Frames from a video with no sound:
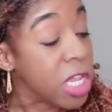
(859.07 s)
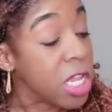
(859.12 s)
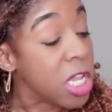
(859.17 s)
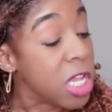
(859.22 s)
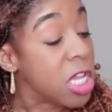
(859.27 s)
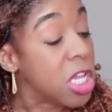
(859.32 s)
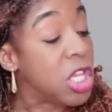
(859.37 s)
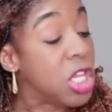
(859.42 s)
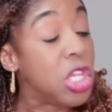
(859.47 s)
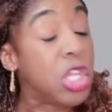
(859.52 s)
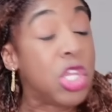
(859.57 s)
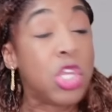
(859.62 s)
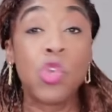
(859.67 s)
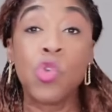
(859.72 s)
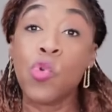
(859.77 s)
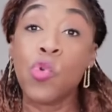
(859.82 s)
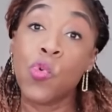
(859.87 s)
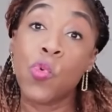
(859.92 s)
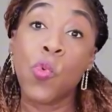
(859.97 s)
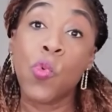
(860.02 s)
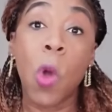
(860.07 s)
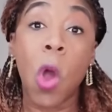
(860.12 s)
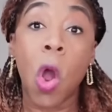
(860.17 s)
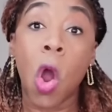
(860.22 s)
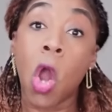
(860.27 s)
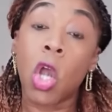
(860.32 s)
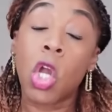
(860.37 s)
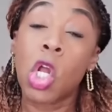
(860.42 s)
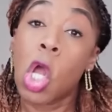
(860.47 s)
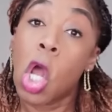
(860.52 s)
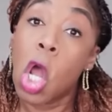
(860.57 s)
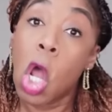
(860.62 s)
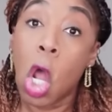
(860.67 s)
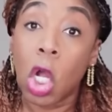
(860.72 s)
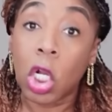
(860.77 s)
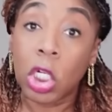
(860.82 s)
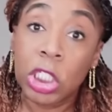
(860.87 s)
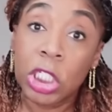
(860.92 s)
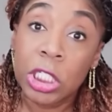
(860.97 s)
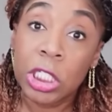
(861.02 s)
you are
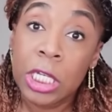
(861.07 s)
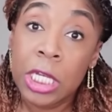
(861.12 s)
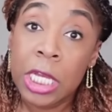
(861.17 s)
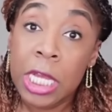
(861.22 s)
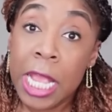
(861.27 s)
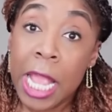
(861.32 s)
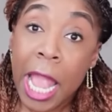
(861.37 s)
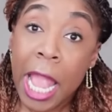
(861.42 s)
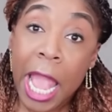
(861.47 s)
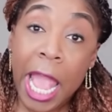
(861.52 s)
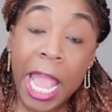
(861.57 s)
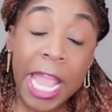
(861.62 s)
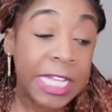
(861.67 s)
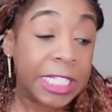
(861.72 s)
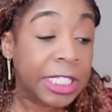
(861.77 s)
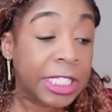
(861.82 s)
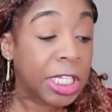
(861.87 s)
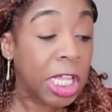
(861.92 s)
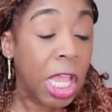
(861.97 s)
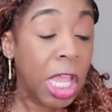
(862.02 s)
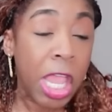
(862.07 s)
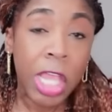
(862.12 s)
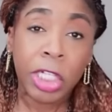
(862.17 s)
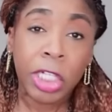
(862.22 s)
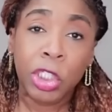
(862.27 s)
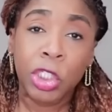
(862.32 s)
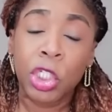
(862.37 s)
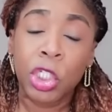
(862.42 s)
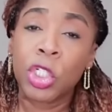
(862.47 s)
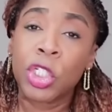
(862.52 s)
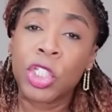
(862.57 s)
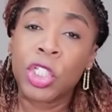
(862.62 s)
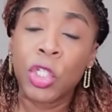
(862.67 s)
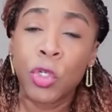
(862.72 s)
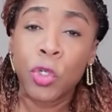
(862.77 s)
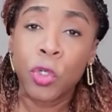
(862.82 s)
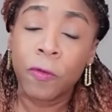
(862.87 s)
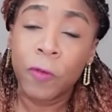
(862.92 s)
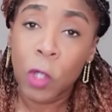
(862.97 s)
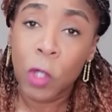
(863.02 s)
cooked. A Tish
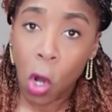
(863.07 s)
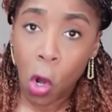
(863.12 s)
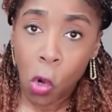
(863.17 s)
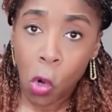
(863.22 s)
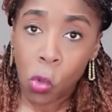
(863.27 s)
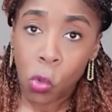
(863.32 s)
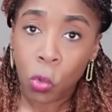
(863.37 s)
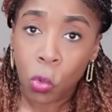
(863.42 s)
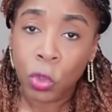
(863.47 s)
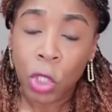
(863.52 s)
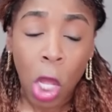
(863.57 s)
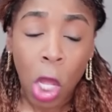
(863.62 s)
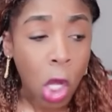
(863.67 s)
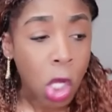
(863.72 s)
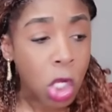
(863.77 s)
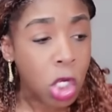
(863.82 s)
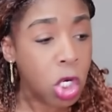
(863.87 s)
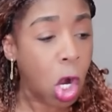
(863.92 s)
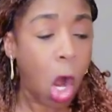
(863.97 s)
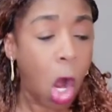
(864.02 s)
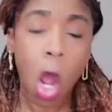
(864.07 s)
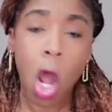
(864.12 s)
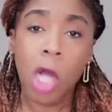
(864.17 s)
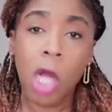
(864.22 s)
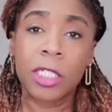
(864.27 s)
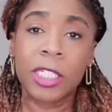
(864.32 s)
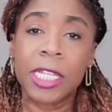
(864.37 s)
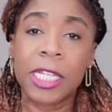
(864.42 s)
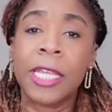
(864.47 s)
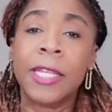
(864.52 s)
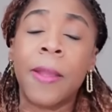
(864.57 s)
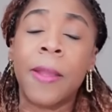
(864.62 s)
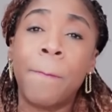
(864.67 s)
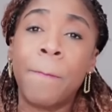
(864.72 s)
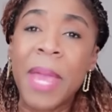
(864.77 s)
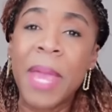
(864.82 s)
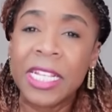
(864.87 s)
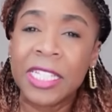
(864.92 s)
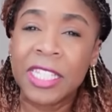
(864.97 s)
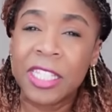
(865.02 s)
served cold, caught in a
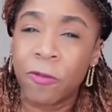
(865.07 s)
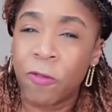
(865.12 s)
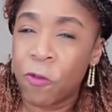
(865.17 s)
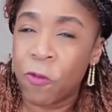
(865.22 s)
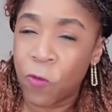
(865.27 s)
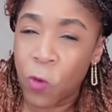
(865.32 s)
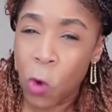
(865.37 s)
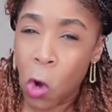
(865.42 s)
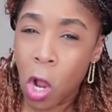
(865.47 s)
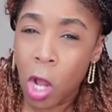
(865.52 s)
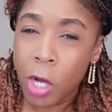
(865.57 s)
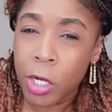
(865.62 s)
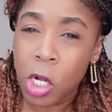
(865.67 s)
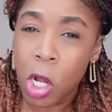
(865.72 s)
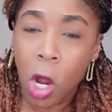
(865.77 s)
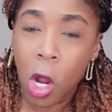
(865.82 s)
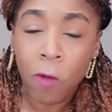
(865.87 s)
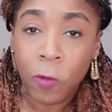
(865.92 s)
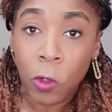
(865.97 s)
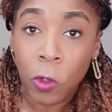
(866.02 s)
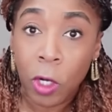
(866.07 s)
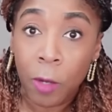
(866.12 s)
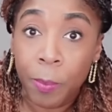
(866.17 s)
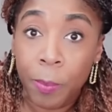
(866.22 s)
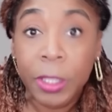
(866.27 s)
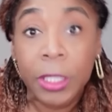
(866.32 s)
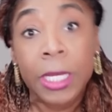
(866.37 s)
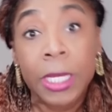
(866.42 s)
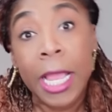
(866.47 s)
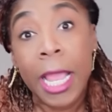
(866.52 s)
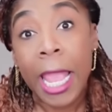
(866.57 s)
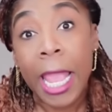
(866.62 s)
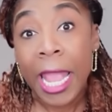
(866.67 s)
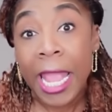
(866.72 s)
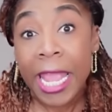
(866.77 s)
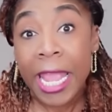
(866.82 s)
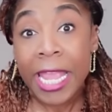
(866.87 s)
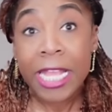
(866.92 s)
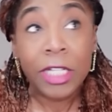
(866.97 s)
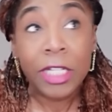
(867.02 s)
massive fraud cover-up.
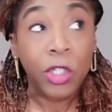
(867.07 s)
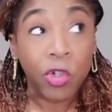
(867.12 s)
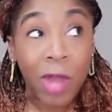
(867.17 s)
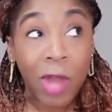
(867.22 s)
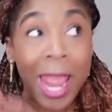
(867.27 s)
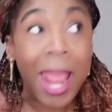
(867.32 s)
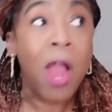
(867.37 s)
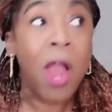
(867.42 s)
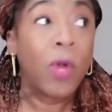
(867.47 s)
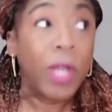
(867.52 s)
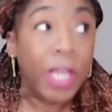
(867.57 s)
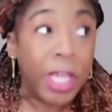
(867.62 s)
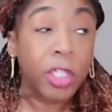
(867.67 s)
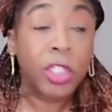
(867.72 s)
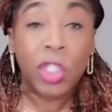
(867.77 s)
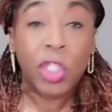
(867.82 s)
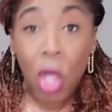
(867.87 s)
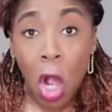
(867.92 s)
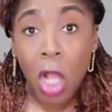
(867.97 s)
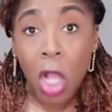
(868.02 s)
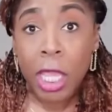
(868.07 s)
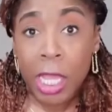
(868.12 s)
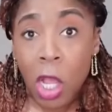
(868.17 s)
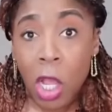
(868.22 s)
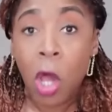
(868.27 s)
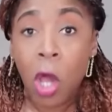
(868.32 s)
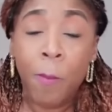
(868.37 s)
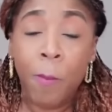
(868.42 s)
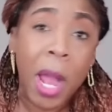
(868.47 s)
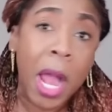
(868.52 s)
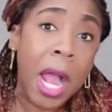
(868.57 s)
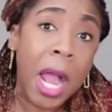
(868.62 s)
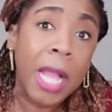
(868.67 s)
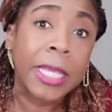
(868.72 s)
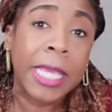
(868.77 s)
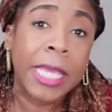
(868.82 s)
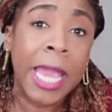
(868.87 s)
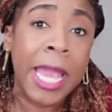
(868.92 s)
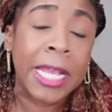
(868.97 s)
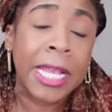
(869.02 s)
And you're out here talking on
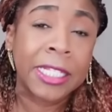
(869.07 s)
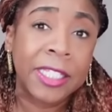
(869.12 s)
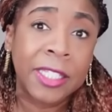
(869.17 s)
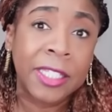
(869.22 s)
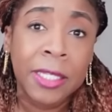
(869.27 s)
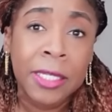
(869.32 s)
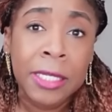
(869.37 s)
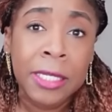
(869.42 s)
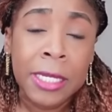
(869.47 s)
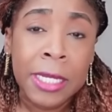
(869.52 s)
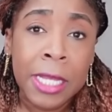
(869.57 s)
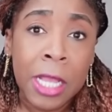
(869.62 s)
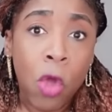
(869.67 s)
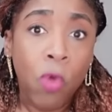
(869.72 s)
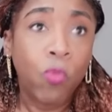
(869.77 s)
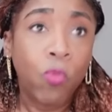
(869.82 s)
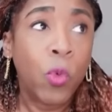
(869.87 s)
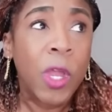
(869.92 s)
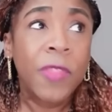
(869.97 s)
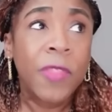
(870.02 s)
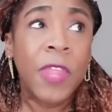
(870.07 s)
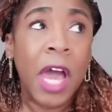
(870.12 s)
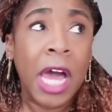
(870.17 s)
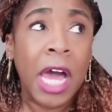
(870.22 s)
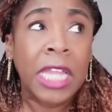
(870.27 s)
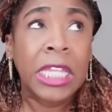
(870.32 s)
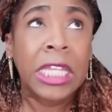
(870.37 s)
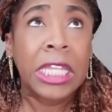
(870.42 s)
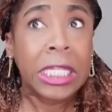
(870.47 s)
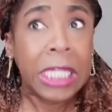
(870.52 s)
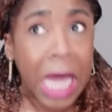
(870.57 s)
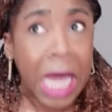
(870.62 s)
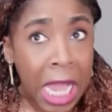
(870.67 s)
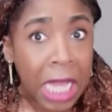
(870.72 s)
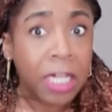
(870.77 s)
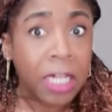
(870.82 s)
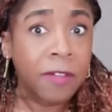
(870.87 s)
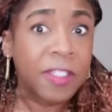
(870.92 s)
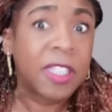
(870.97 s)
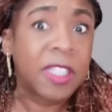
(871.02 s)
podcasts with a
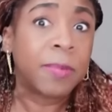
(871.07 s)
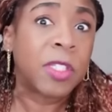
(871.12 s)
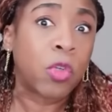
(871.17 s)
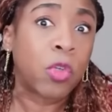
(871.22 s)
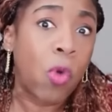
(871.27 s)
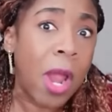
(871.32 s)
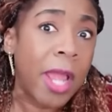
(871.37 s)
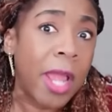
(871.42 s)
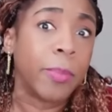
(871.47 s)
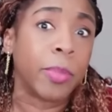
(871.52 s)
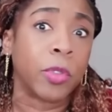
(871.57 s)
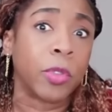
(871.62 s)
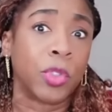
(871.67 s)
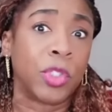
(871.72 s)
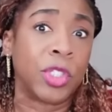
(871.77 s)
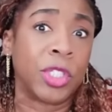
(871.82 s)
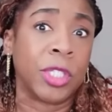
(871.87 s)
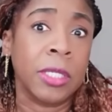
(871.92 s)
lot of subscribers,